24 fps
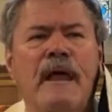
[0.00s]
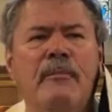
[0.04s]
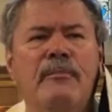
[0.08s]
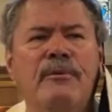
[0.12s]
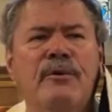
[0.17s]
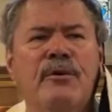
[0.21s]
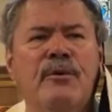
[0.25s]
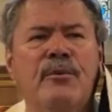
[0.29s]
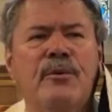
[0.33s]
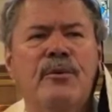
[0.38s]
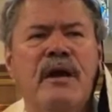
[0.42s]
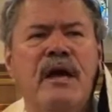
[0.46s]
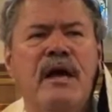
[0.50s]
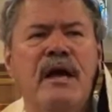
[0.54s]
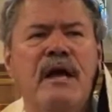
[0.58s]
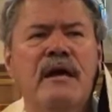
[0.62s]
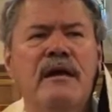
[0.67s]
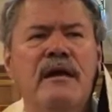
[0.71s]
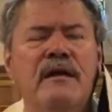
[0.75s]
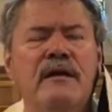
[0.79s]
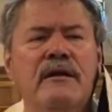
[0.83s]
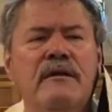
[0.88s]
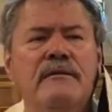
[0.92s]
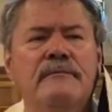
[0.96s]
parade
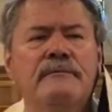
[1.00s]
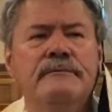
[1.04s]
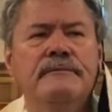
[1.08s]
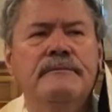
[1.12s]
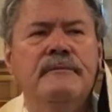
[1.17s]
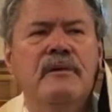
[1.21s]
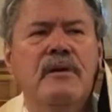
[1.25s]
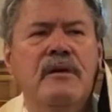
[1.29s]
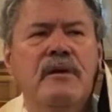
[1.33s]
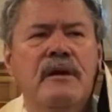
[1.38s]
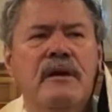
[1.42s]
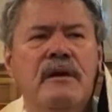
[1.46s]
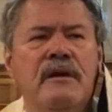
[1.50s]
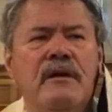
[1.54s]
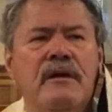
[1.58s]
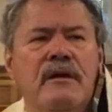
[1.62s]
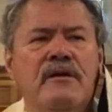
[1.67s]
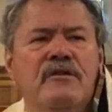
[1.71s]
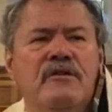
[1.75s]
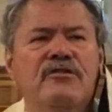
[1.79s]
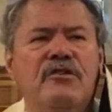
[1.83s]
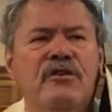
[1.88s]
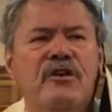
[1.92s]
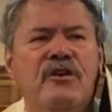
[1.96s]
in
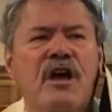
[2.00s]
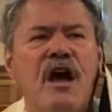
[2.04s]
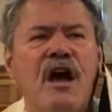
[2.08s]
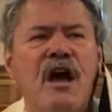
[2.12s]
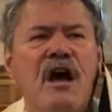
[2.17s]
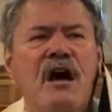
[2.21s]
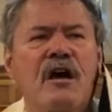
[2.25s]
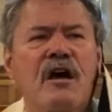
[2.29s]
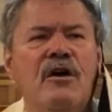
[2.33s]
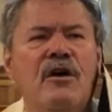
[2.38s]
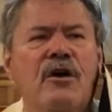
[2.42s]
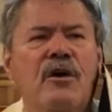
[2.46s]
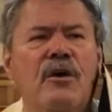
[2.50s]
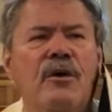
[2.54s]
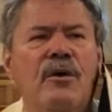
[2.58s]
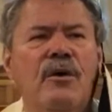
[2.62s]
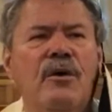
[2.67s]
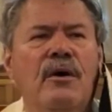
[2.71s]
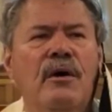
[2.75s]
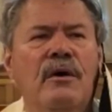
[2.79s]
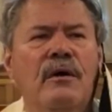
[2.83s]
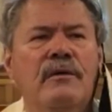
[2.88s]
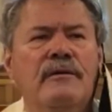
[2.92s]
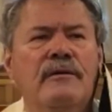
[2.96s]
Chicago,